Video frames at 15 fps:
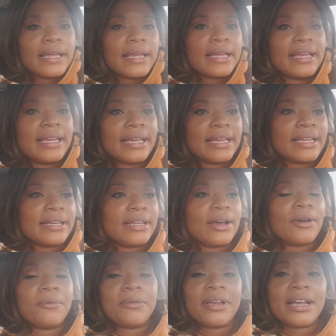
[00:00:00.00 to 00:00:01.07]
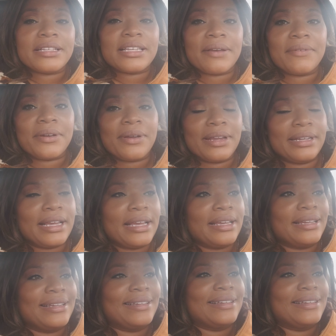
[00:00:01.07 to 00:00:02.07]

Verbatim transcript: And I hope you guys have a great day.